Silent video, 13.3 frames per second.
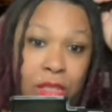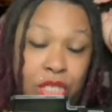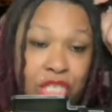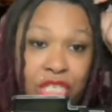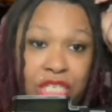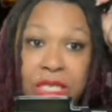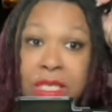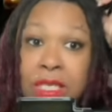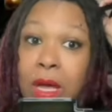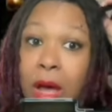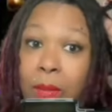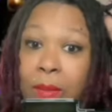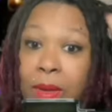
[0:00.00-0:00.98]
she's
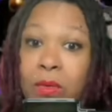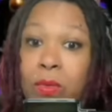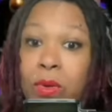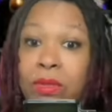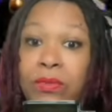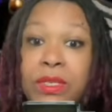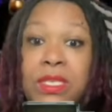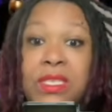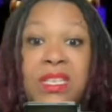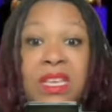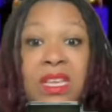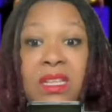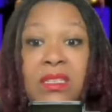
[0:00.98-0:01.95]
coming with
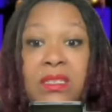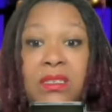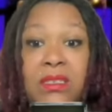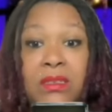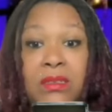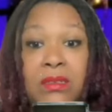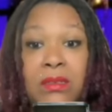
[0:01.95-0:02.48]
receipts.